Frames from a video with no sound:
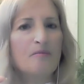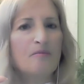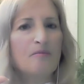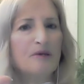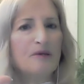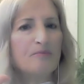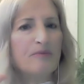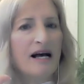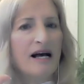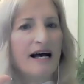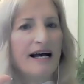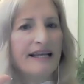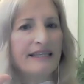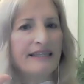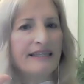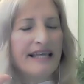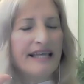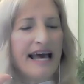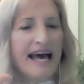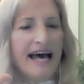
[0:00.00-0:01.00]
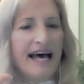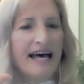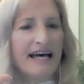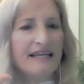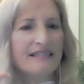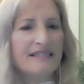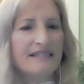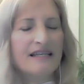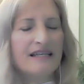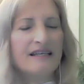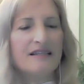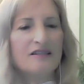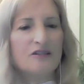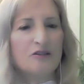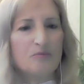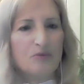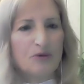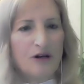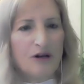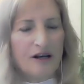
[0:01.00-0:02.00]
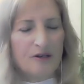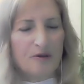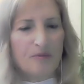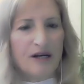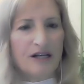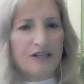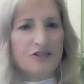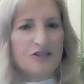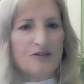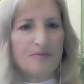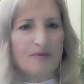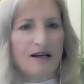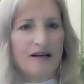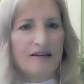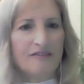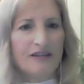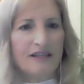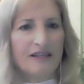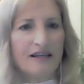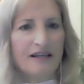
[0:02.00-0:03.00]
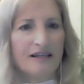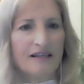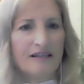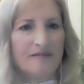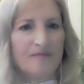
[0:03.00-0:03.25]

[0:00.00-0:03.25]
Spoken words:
But behind that, the Pratibhaksha Bhavana,